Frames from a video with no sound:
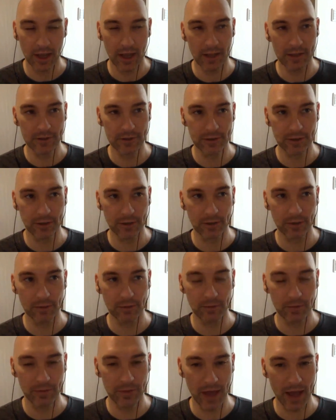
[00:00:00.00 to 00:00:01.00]
and
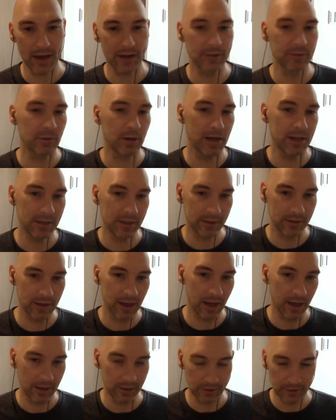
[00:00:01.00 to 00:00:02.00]
so that is why I did
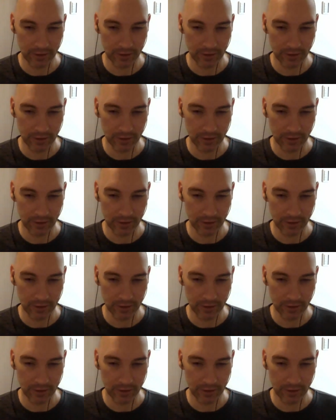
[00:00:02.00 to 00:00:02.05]
that.